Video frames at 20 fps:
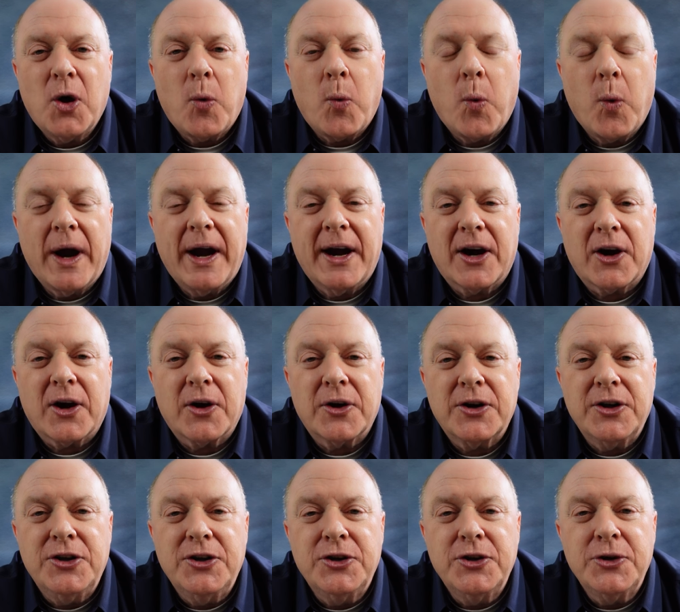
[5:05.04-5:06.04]
where
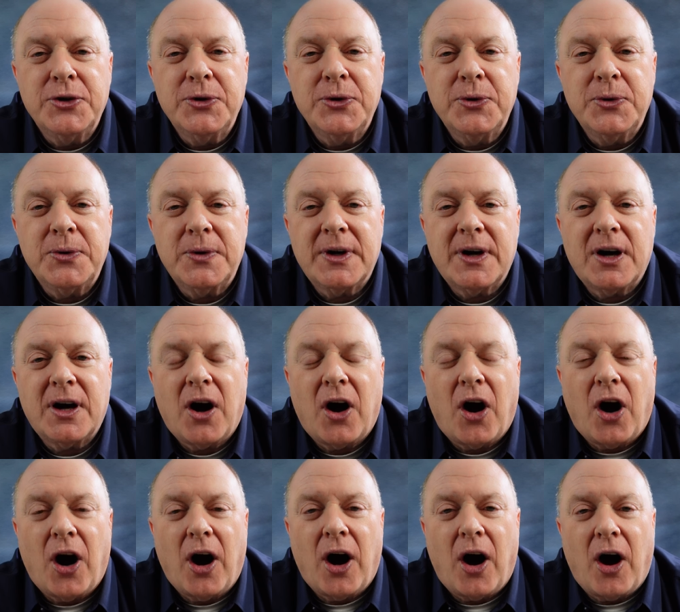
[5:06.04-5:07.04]
you
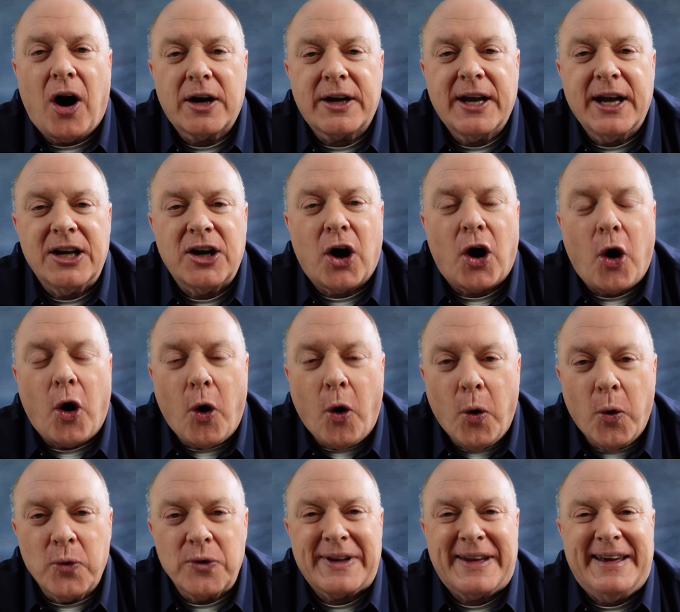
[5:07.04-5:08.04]
can
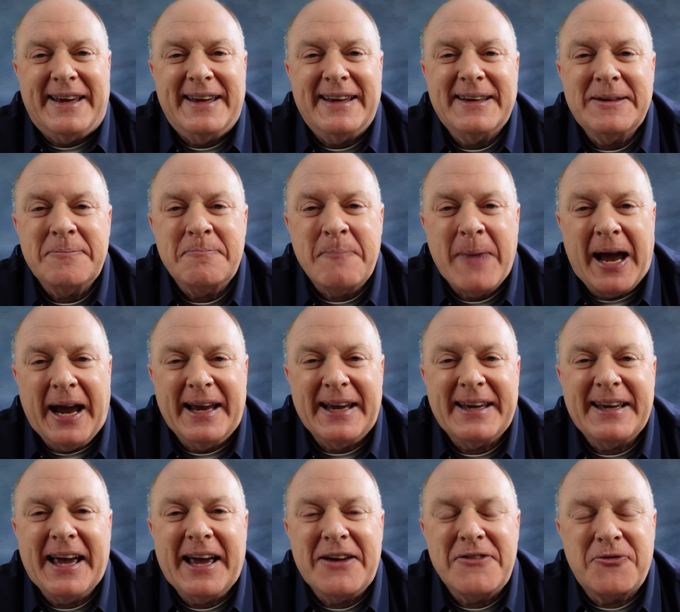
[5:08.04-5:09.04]
only
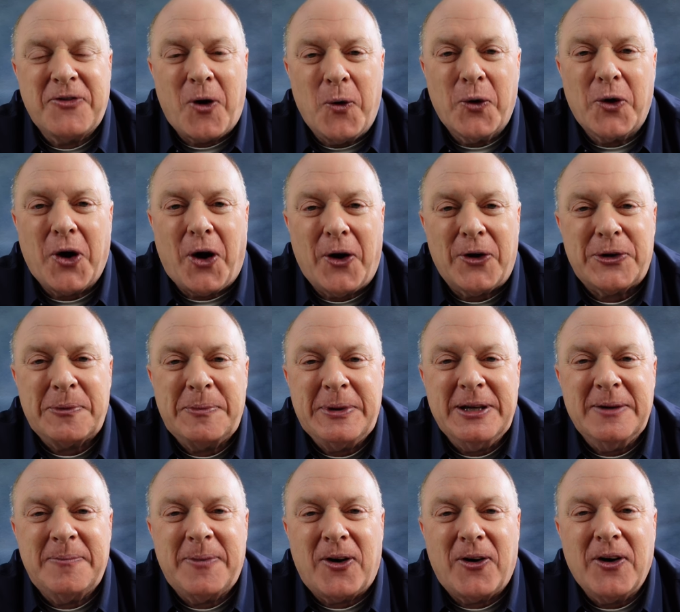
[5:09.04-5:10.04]
make a phone call to
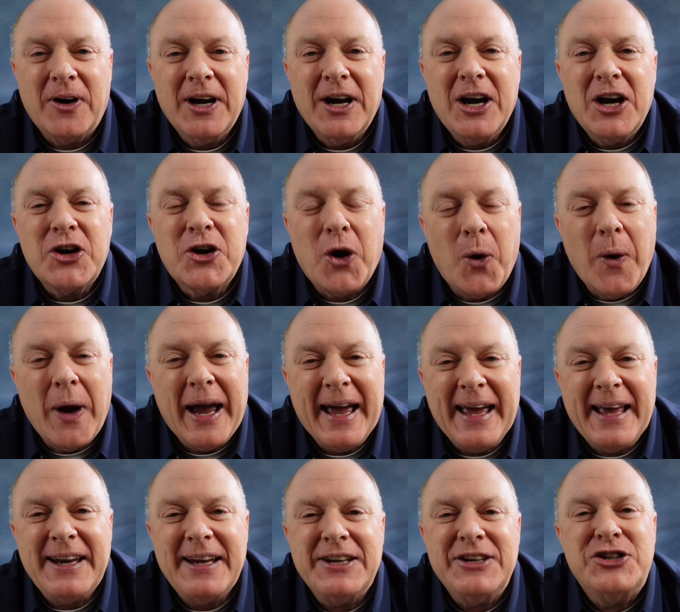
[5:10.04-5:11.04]
people, go
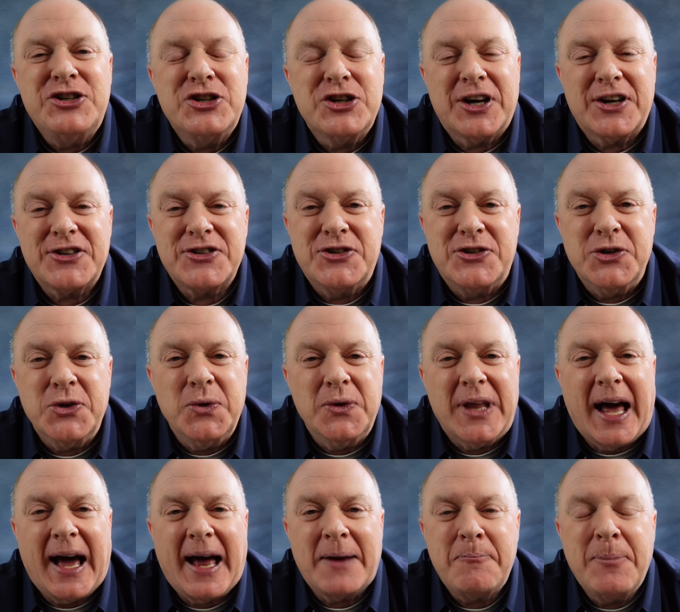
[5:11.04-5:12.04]
ahead and just do
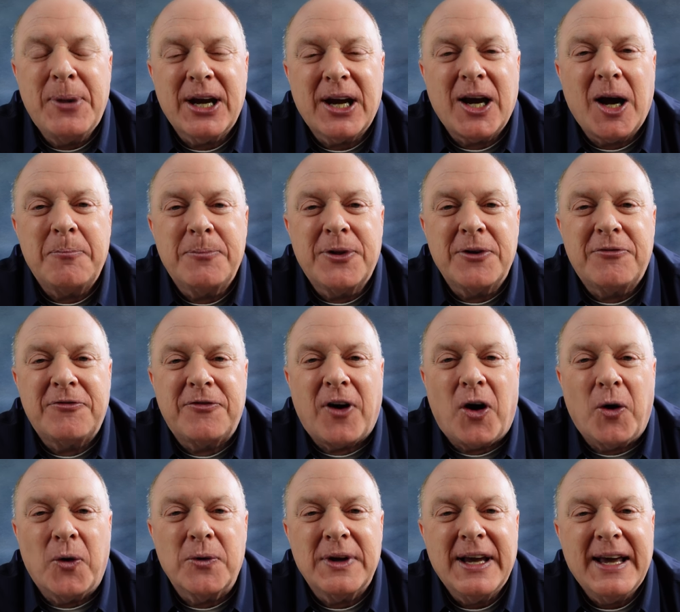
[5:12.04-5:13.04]
that. Pick up the
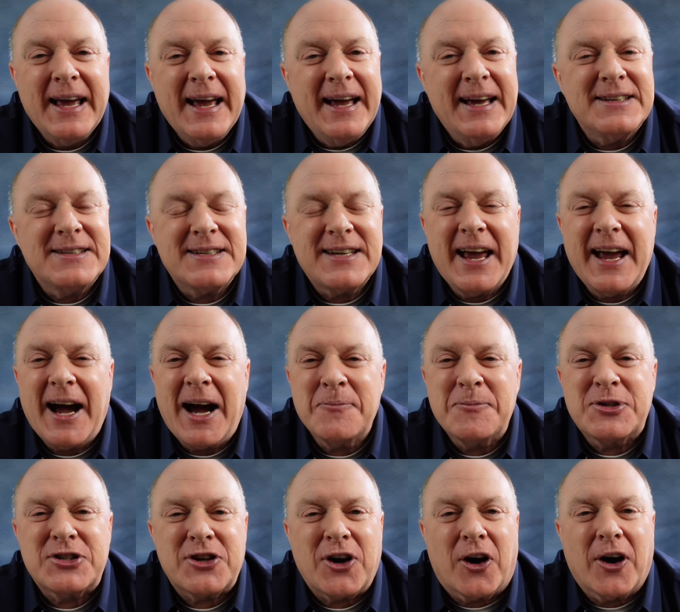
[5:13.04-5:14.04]
phone and say, I'm
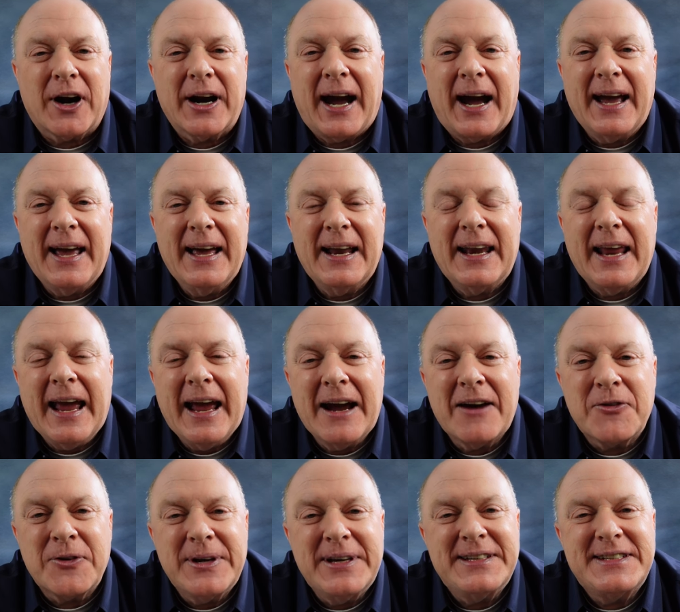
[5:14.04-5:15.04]
sorry, I had
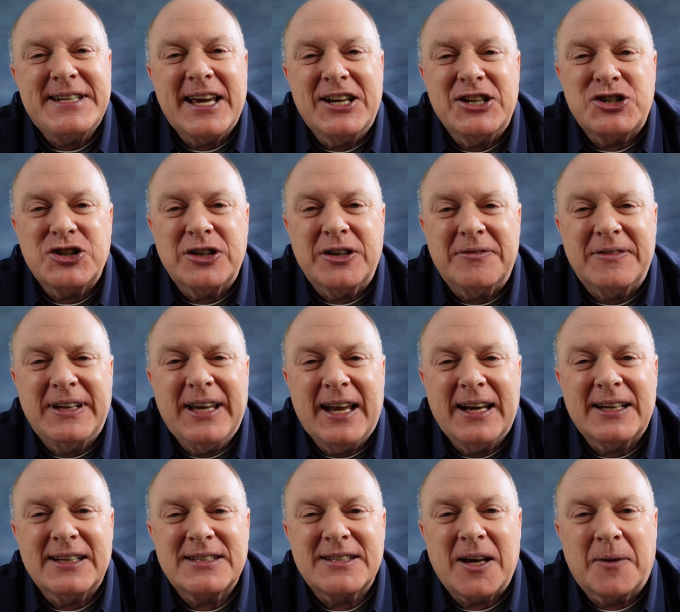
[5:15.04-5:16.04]
every intention of
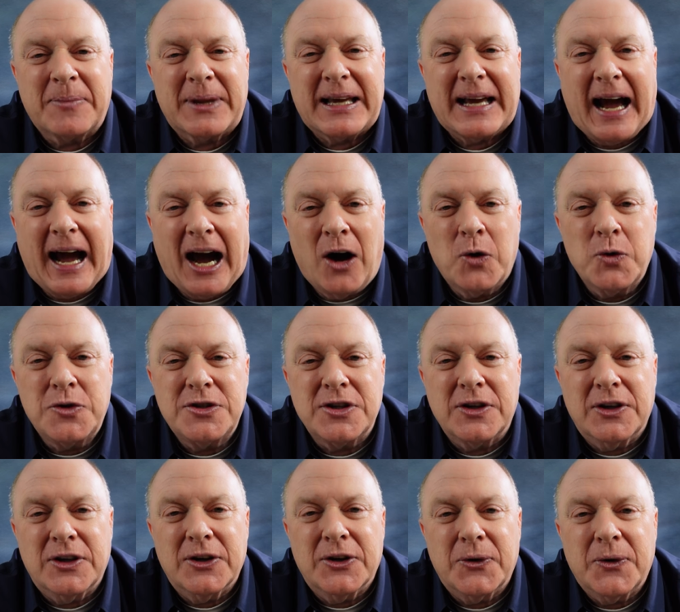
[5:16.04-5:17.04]
getting something out to
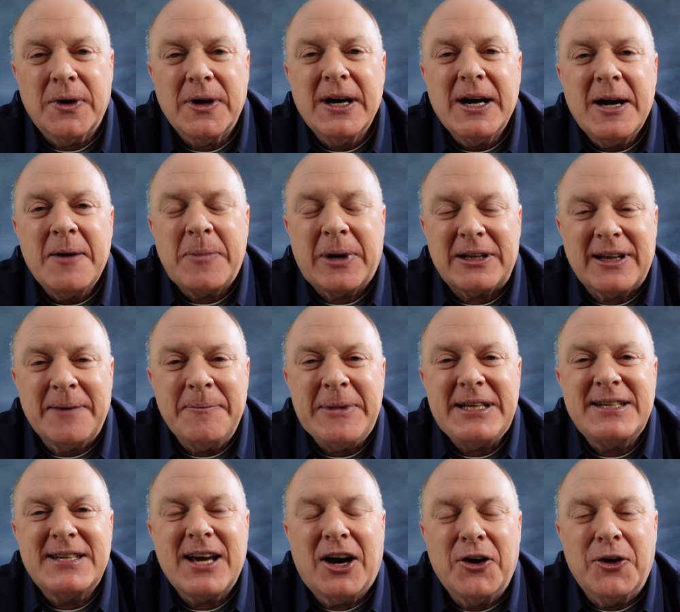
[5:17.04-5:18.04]
you, but let me
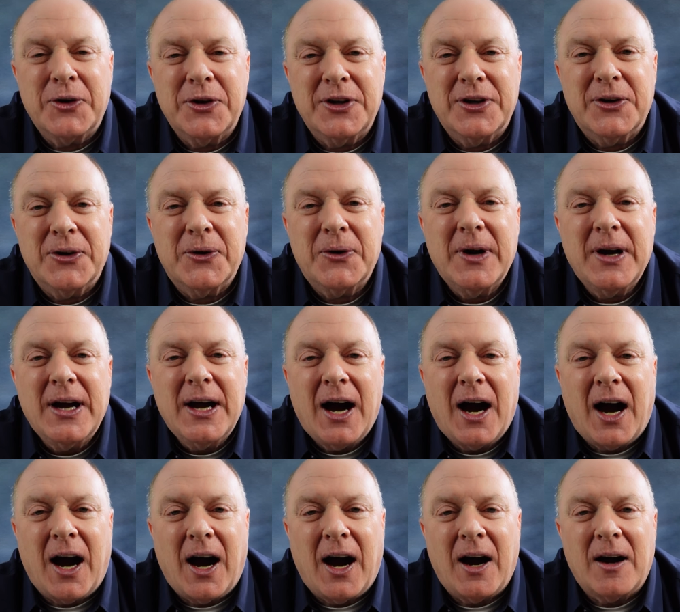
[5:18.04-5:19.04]
tell you
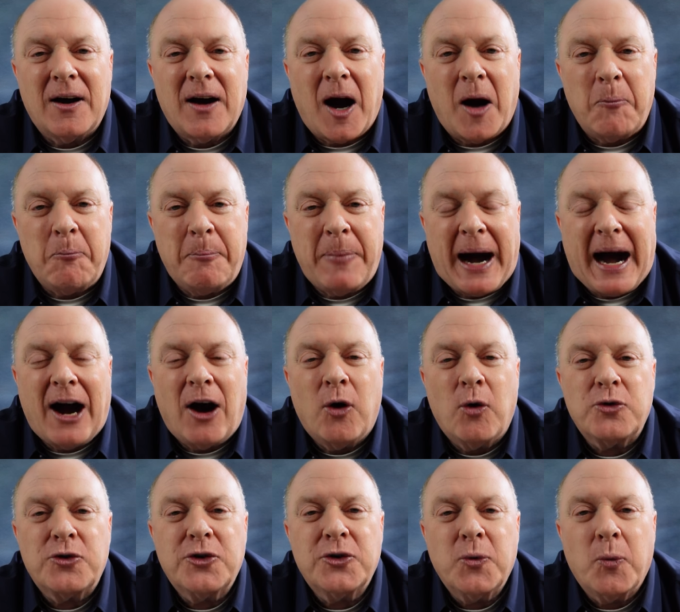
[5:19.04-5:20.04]

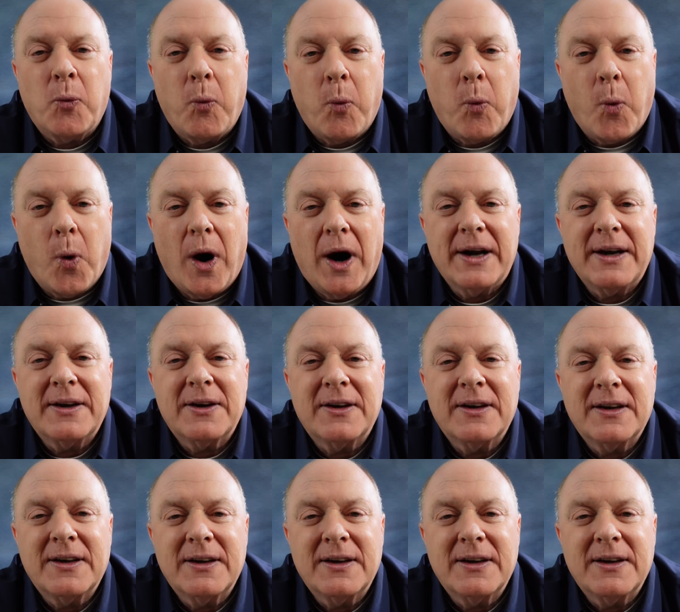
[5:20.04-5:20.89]
about what